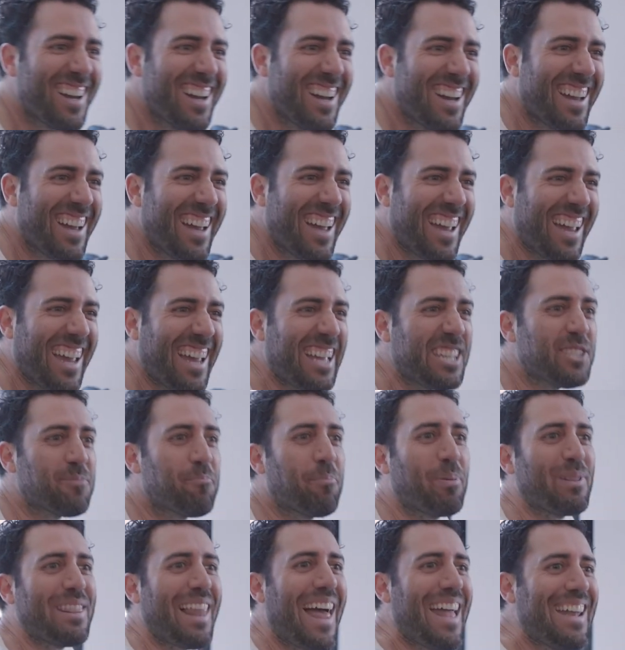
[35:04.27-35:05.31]
Yes. He's
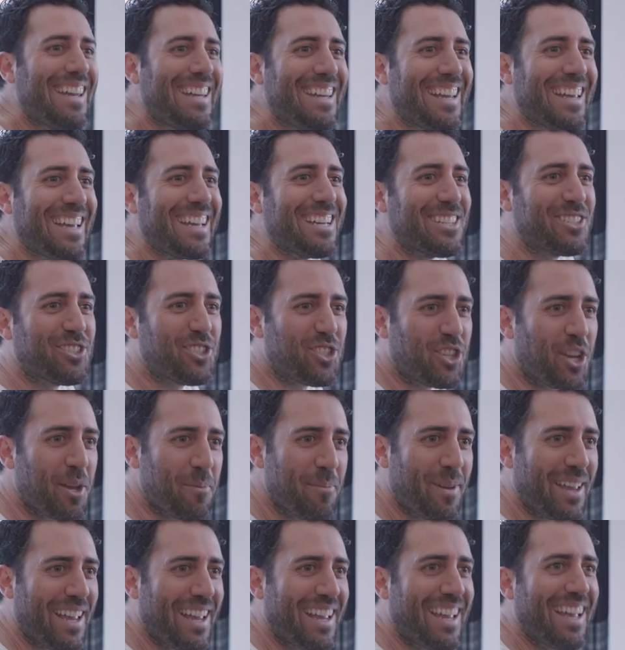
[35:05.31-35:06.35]
blending his
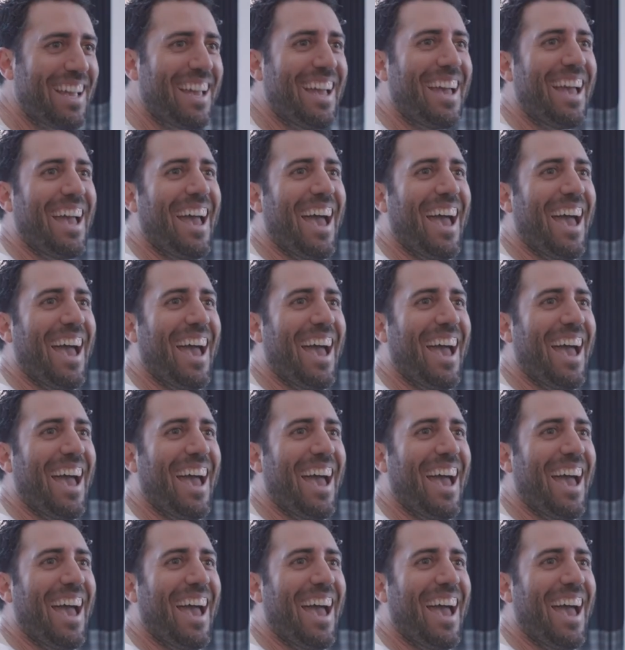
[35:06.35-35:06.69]
chimney,